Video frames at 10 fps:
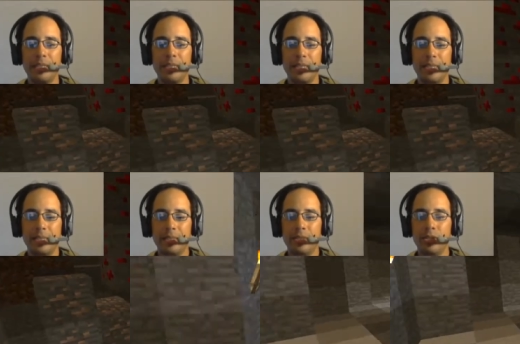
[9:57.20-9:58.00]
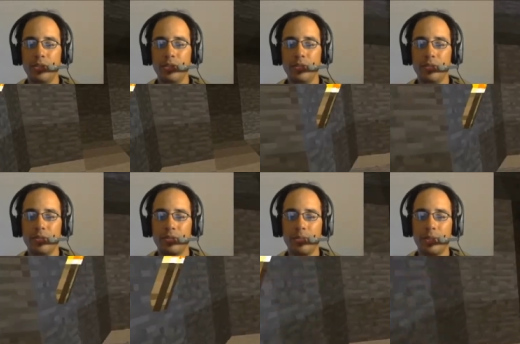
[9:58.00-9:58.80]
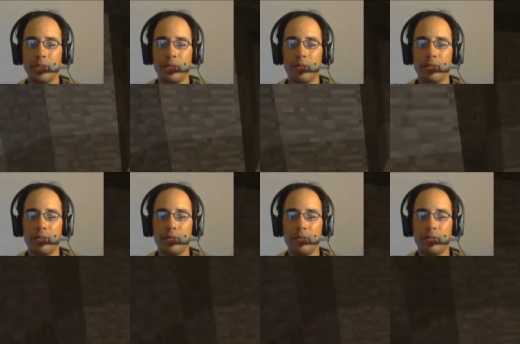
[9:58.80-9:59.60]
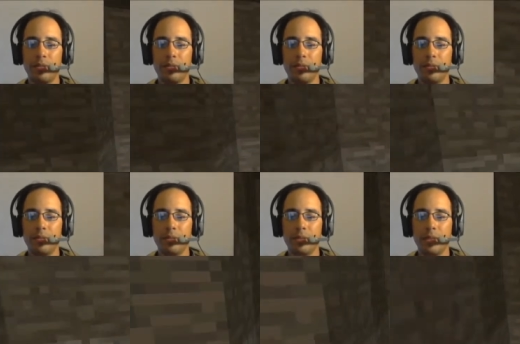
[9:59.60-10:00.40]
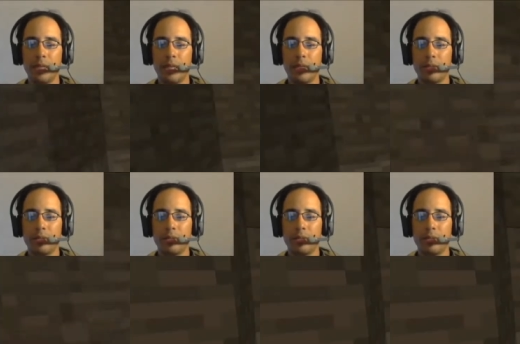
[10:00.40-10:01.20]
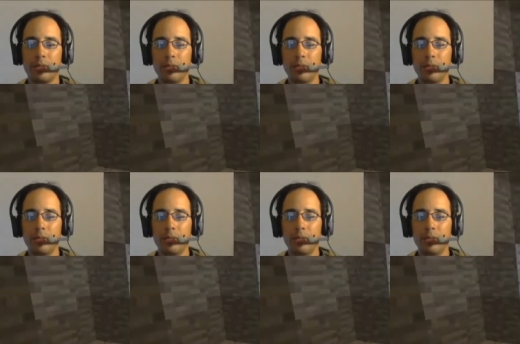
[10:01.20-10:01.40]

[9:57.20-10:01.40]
You know what I mean? Dude, is anybody in here? Get out.